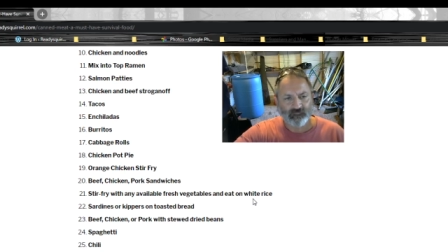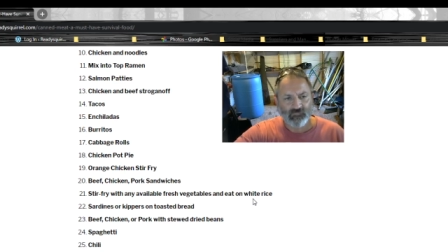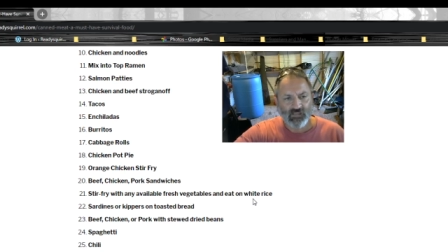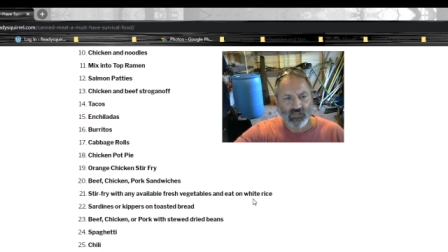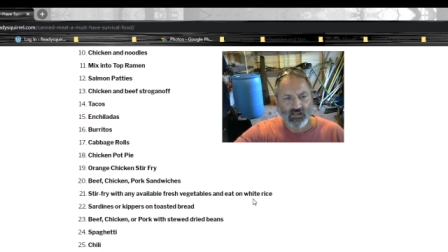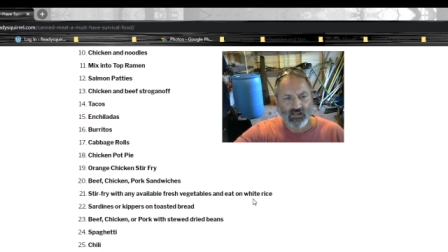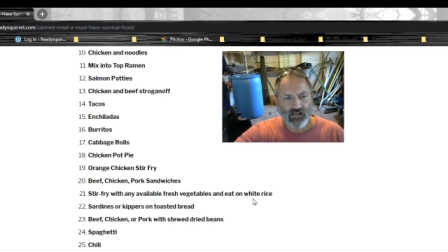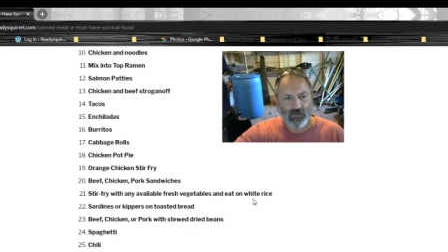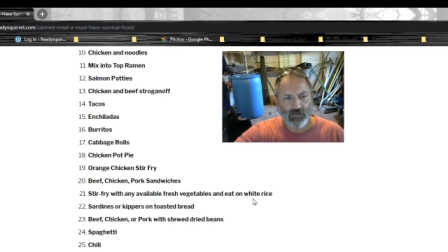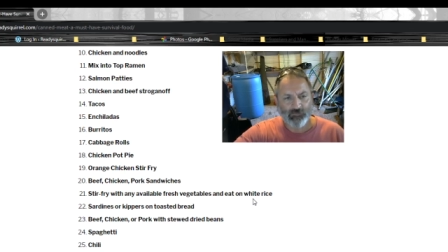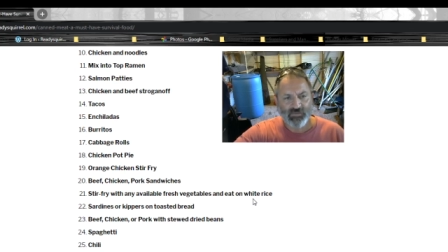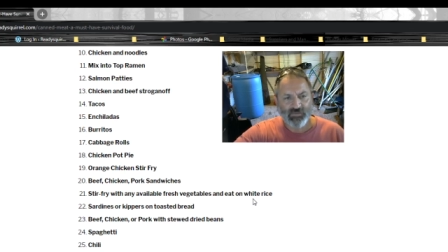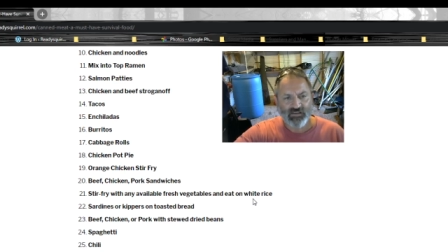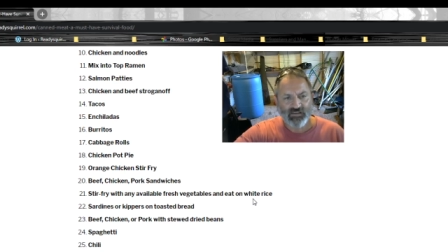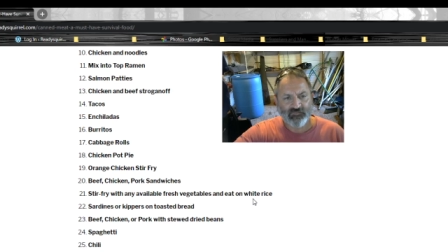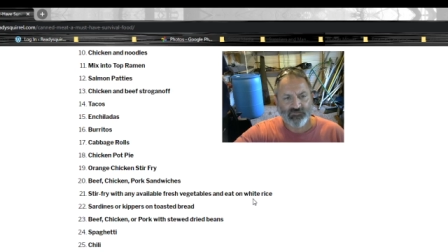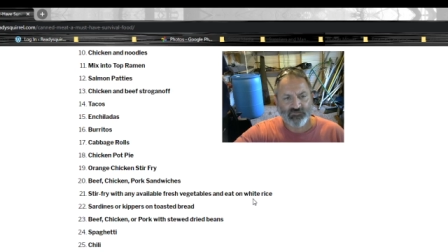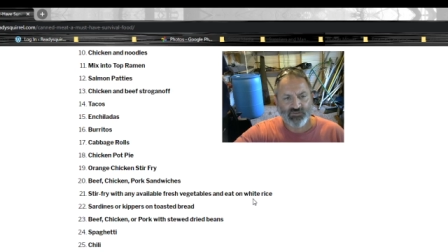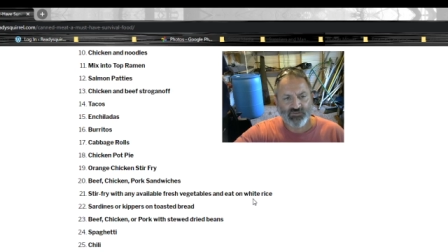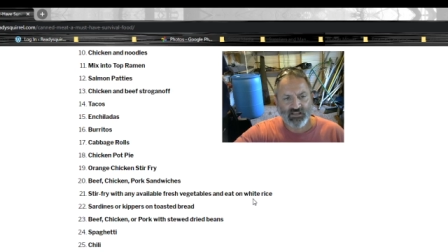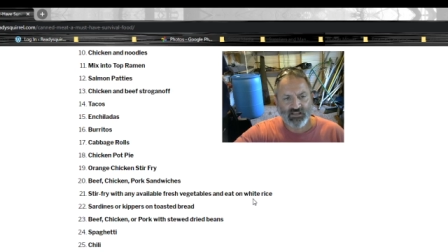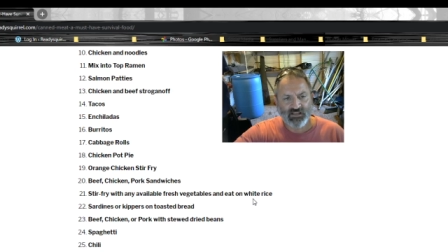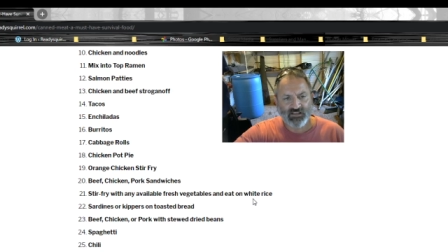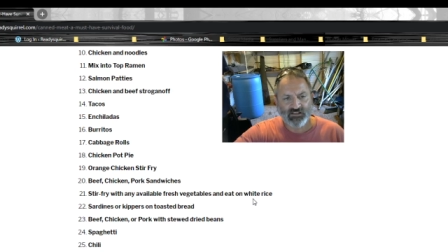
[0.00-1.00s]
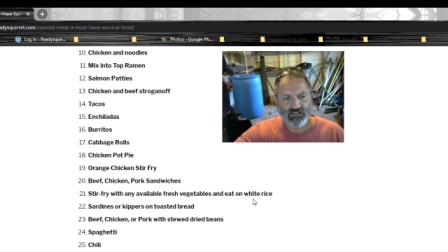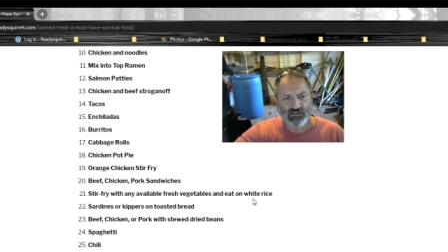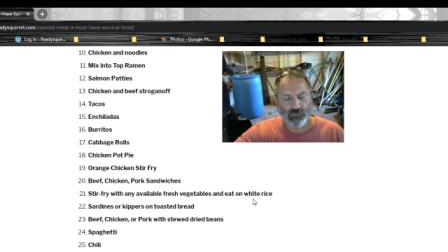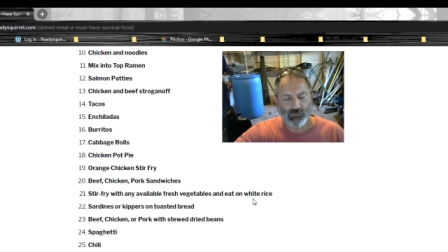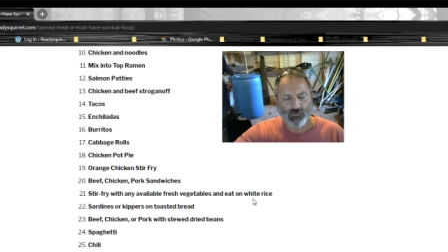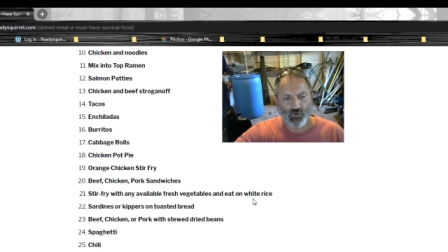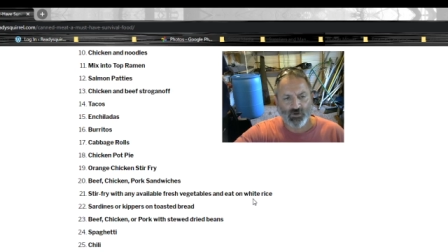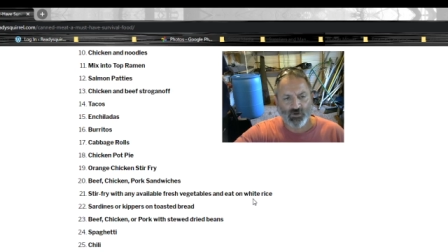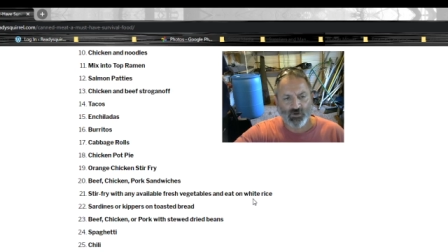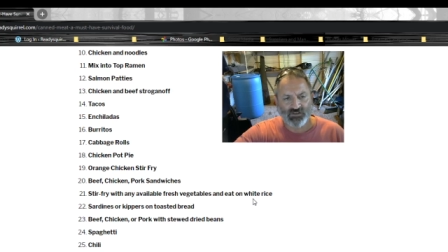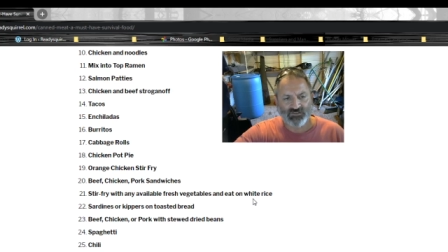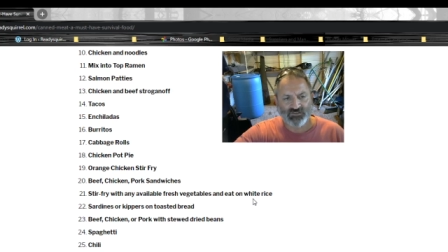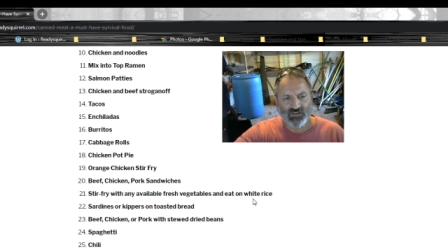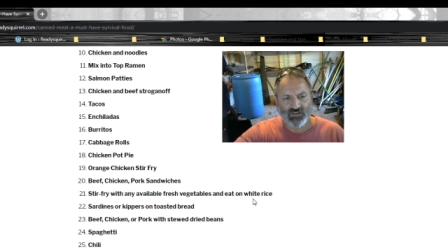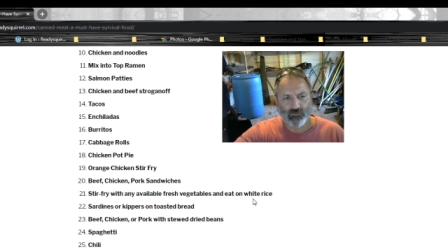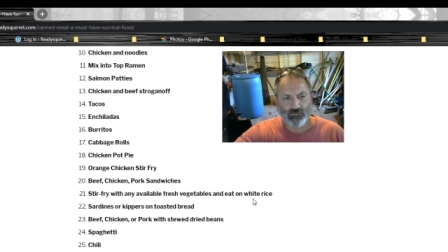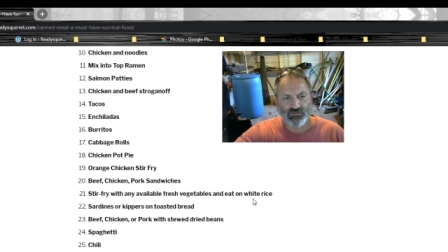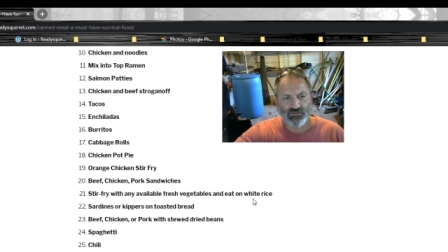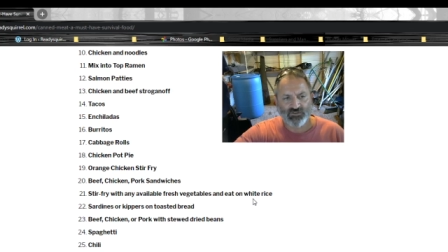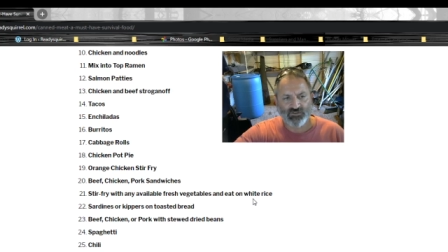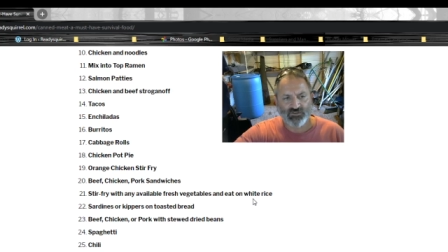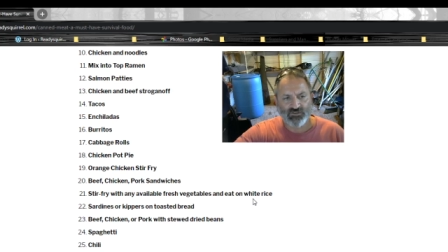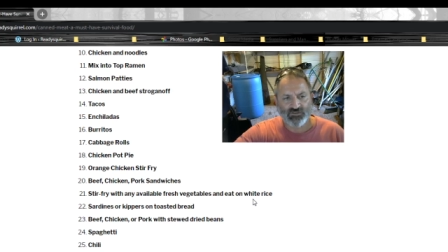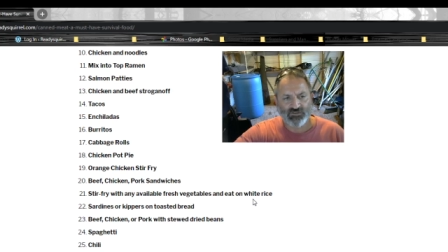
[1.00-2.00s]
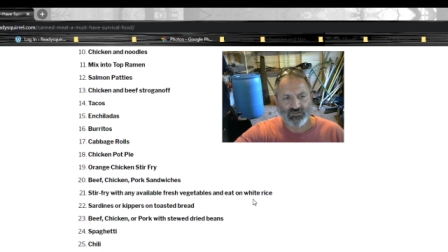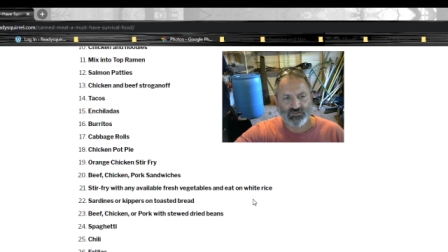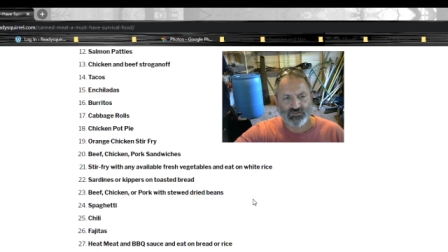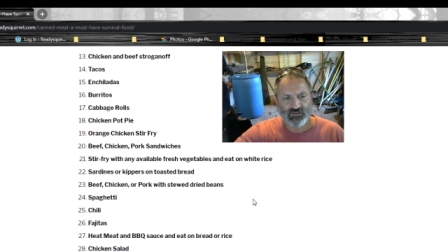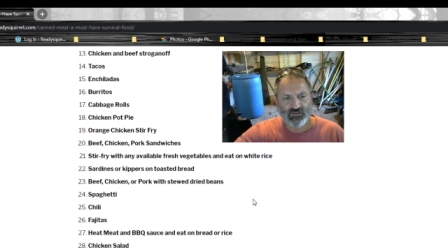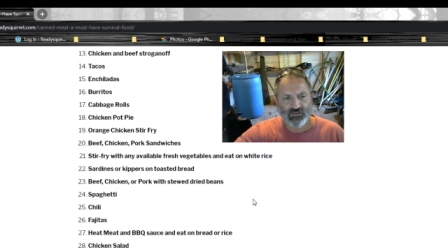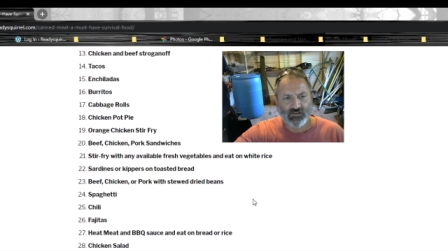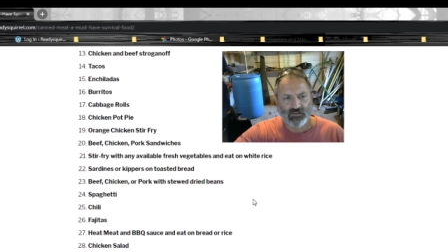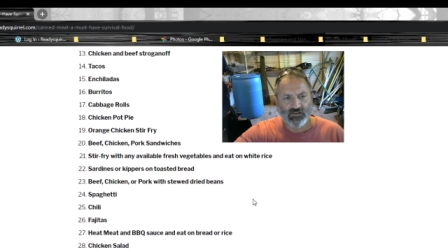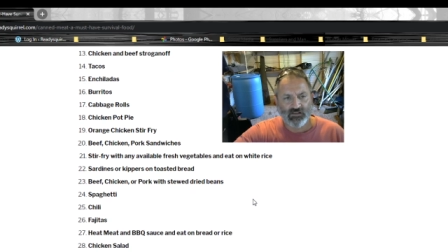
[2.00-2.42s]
uh, beef chicken or pork sandwiches,